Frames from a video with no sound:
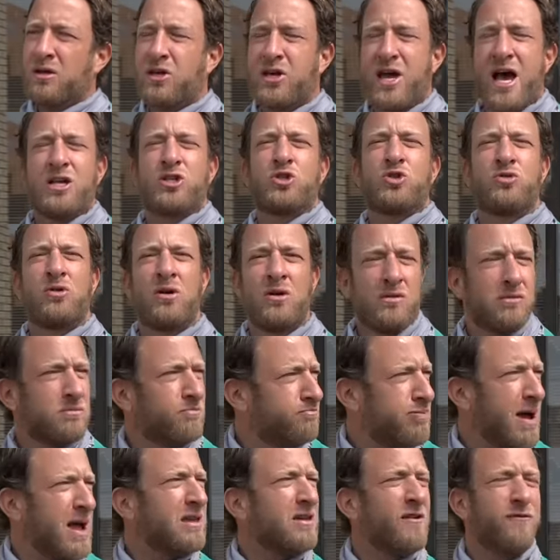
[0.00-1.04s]
Guess
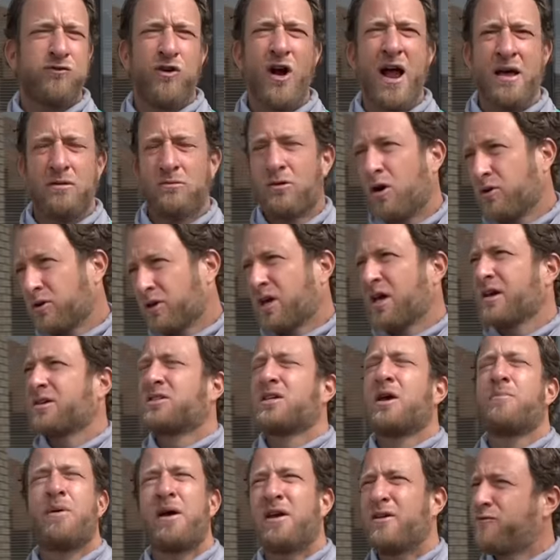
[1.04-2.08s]
bet your friend, no, can't
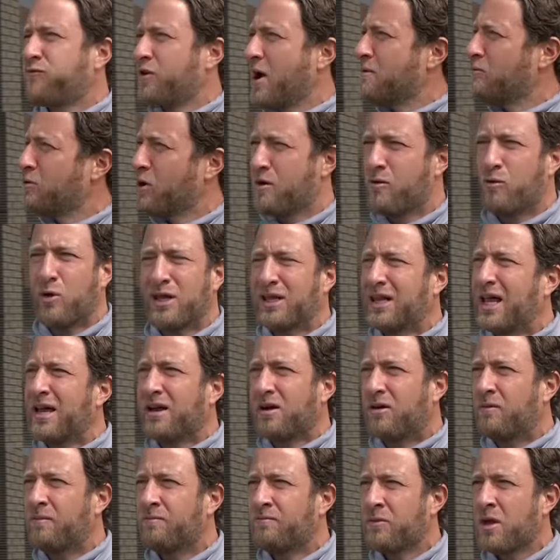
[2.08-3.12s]
say bet your friend, we're, we're
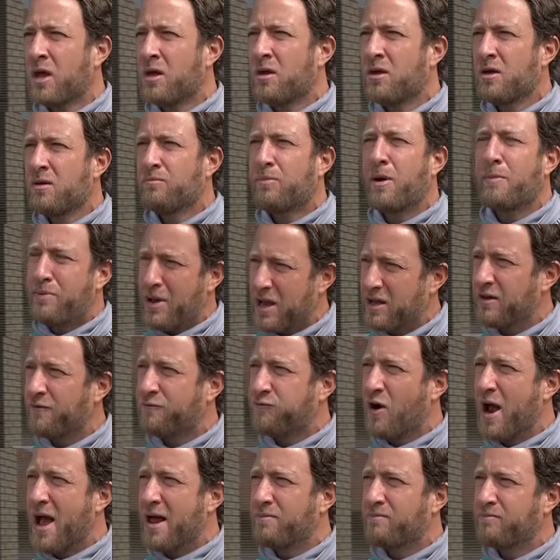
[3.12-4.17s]
legal, but bet your
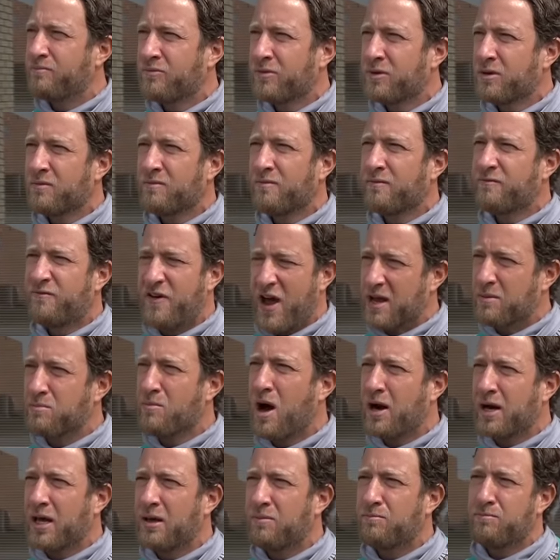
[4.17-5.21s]
friend fake
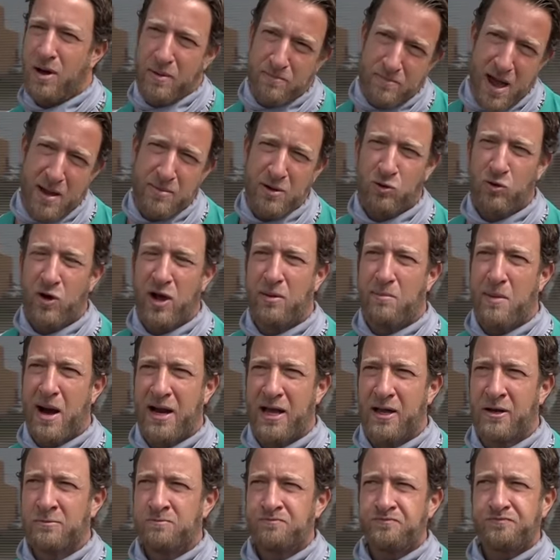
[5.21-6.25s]
money, but maybe real
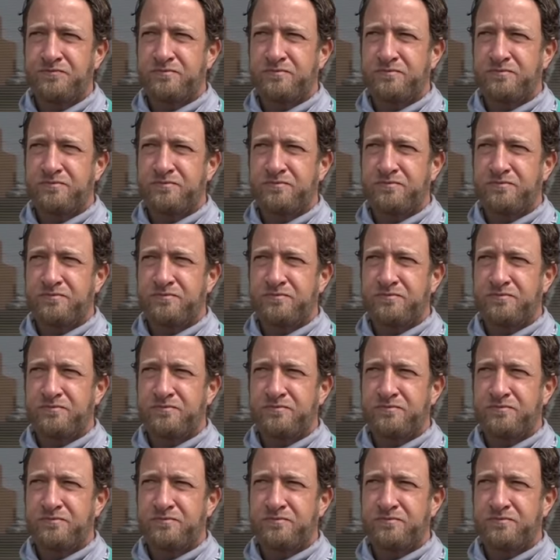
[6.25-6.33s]
money.